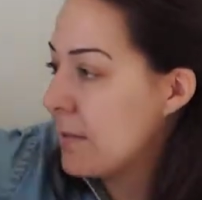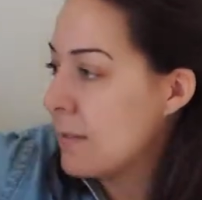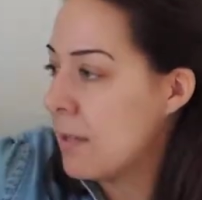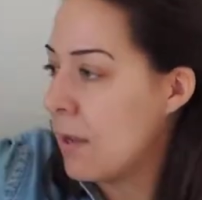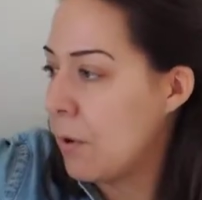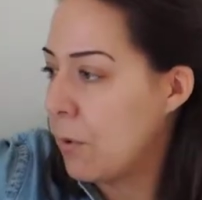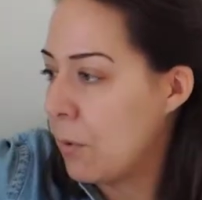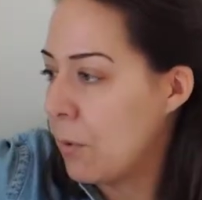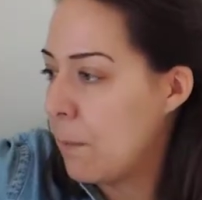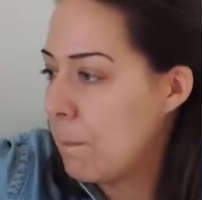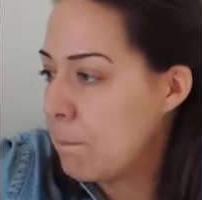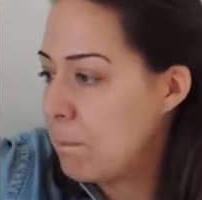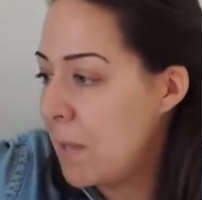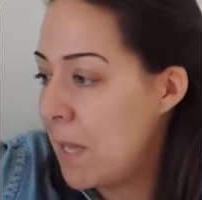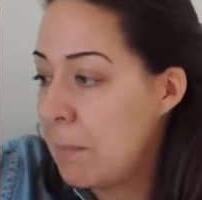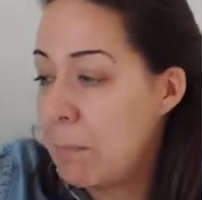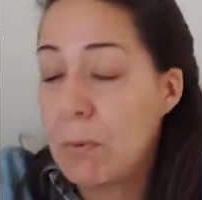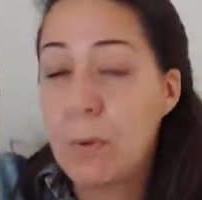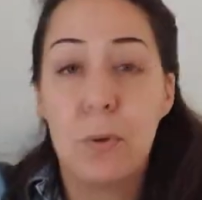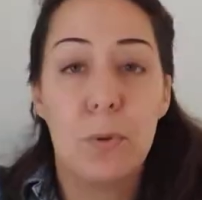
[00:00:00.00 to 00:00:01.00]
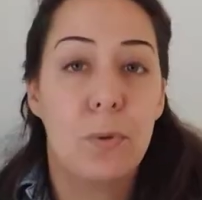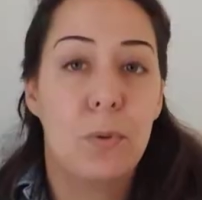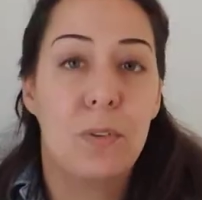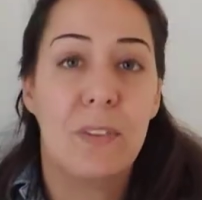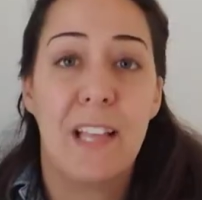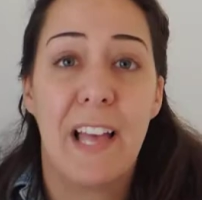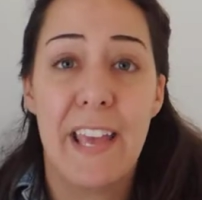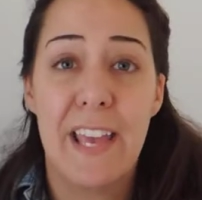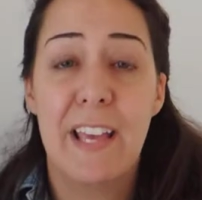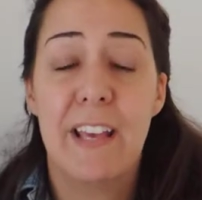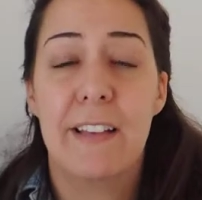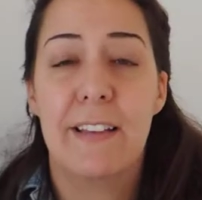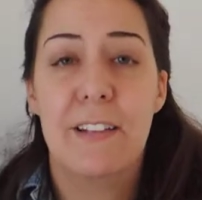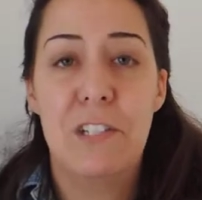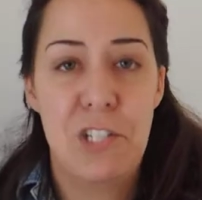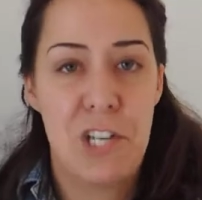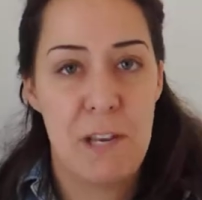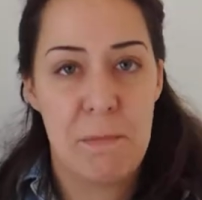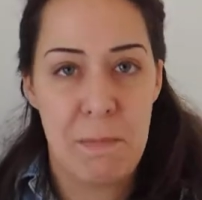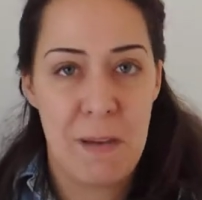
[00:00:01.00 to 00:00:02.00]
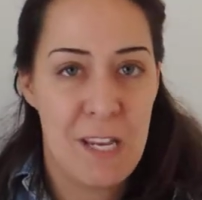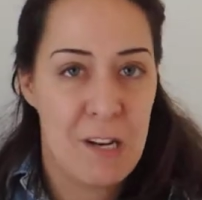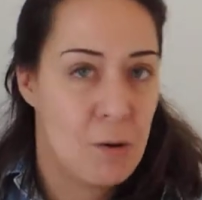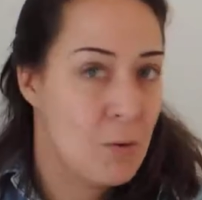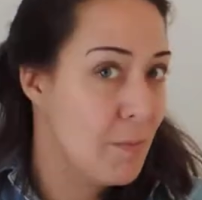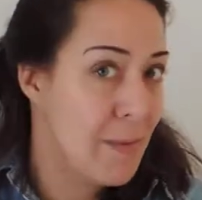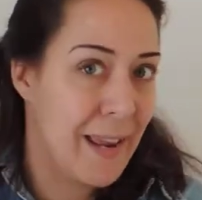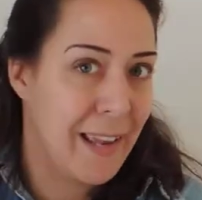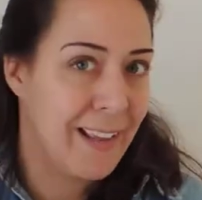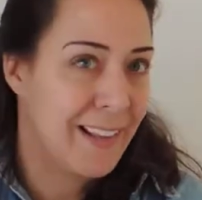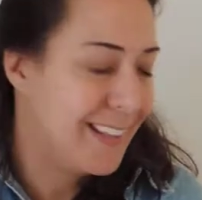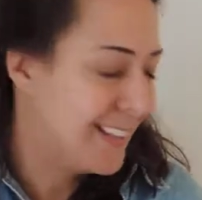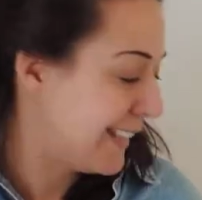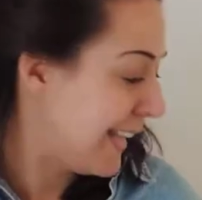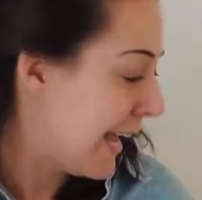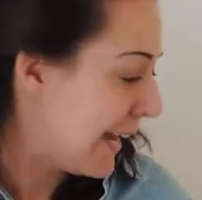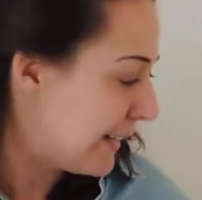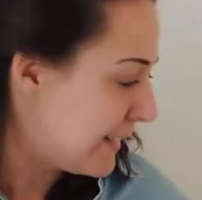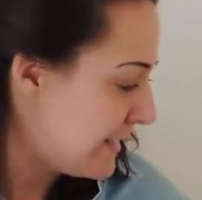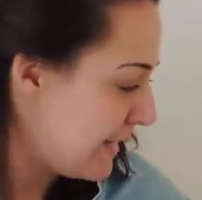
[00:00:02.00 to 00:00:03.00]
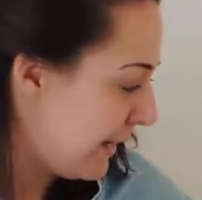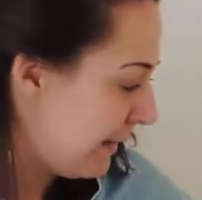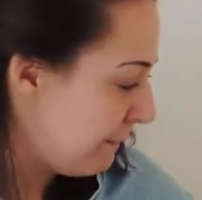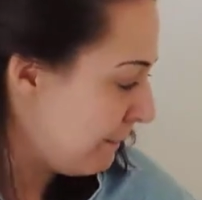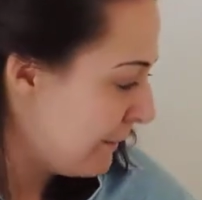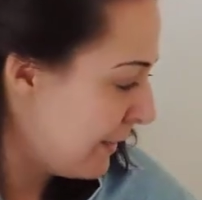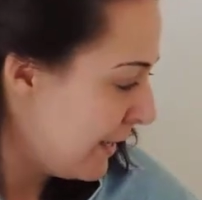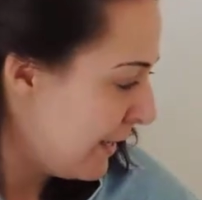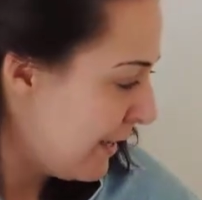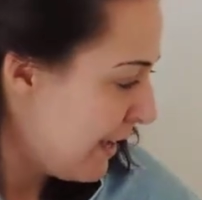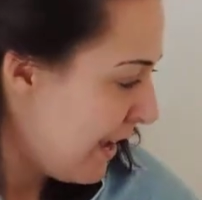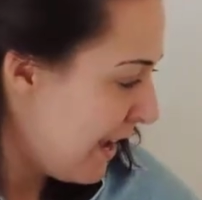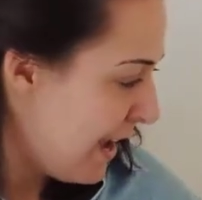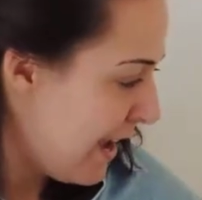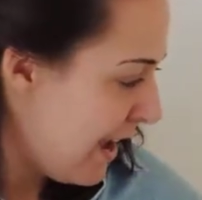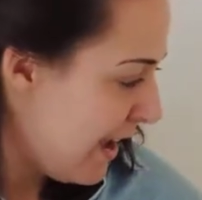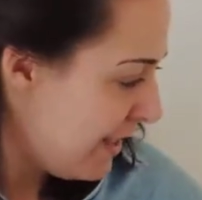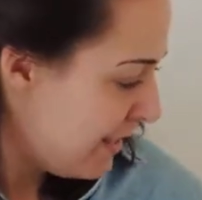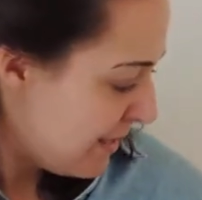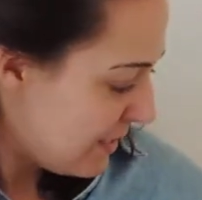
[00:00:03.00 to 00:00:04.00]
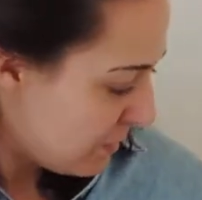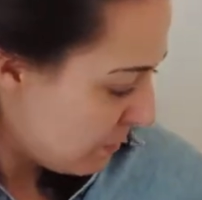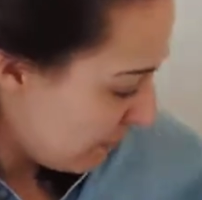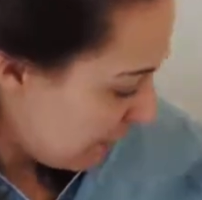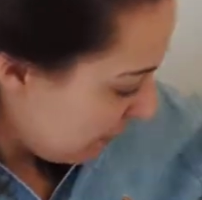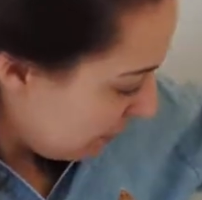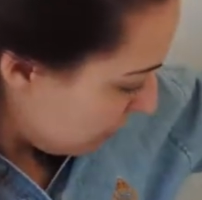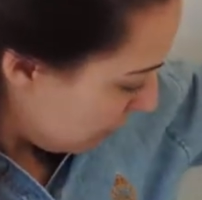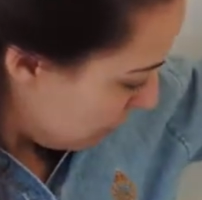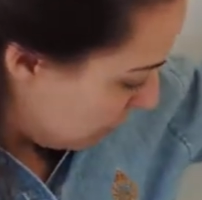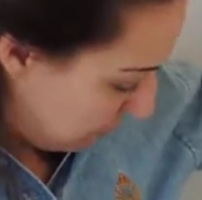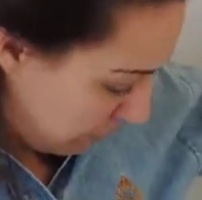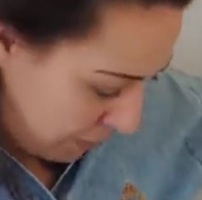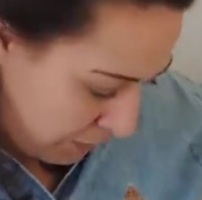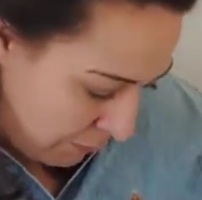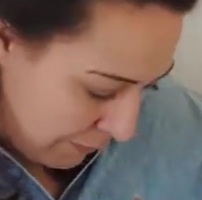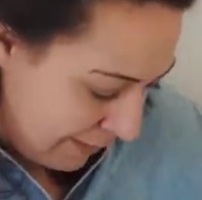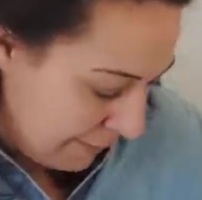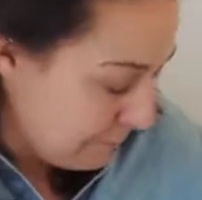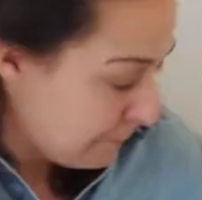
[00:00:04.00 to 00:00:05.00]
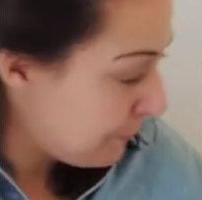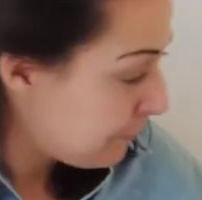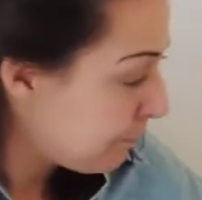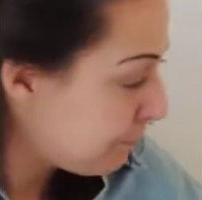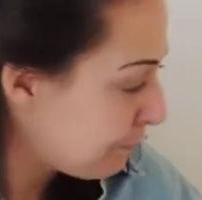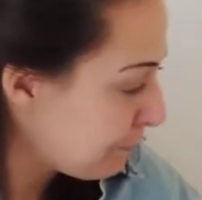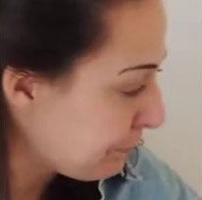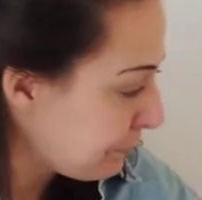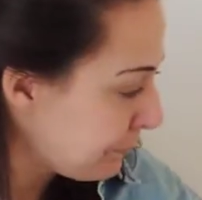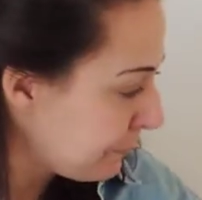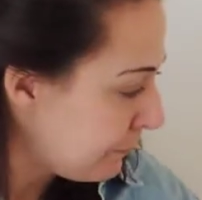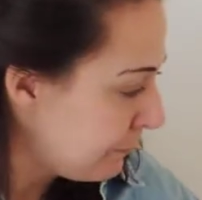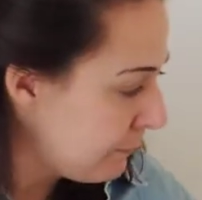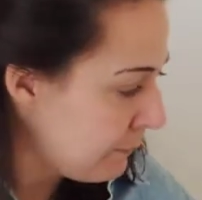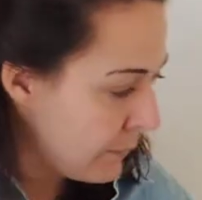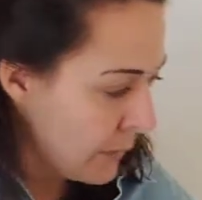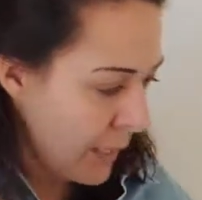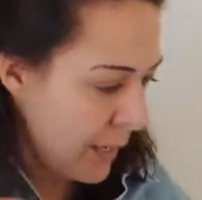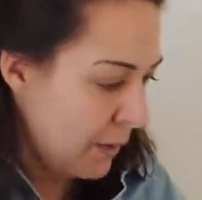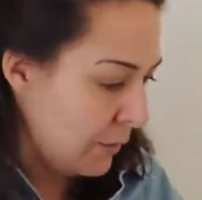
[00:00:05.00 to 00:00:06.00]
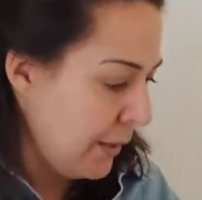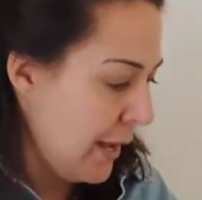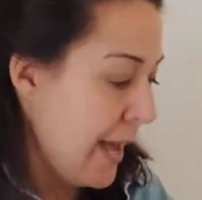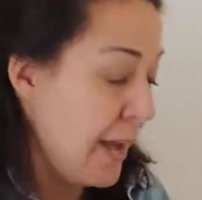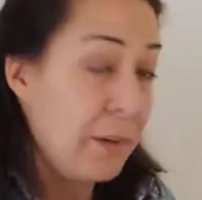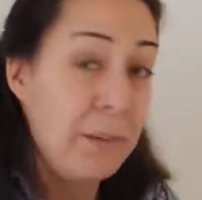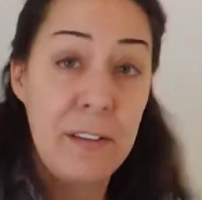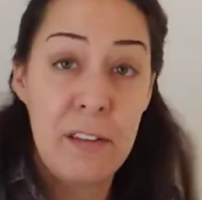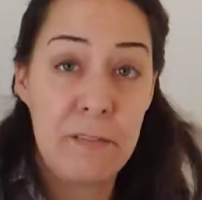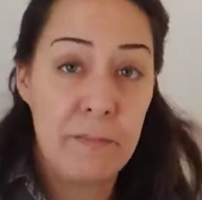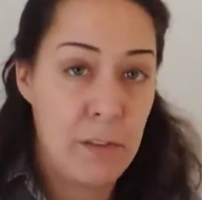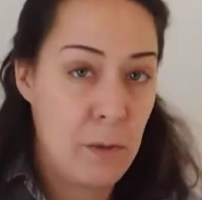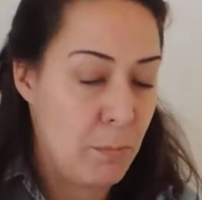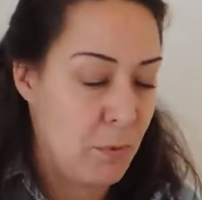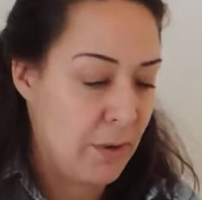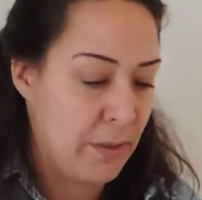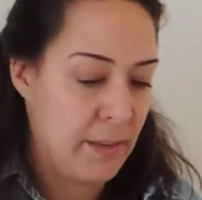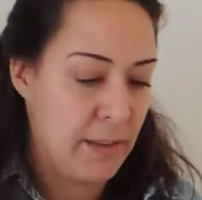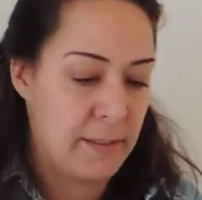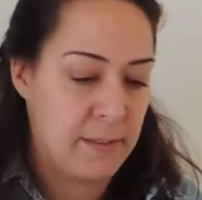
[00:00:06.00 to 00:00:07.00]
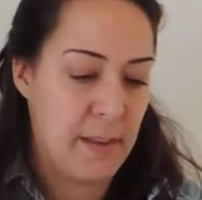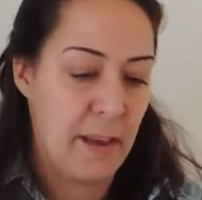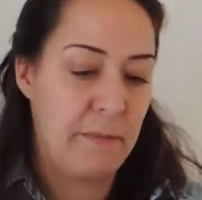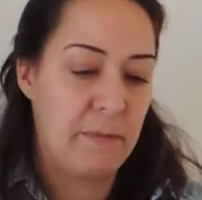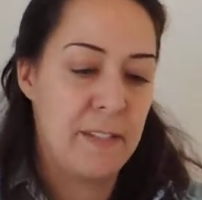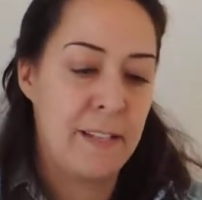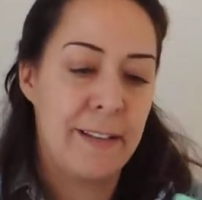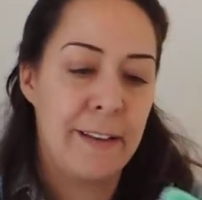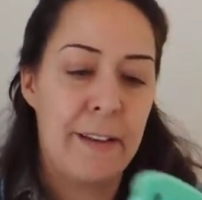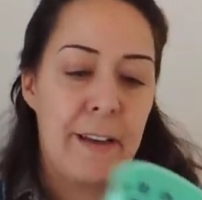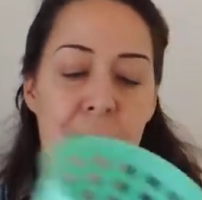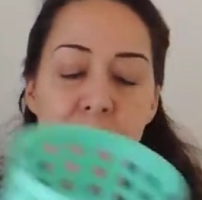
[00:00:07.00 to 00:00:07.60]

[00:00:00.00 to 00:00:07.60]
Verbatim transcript: So people who like Jay Peterman collect it, and this one will do pretty well. Okay, only a few more things left.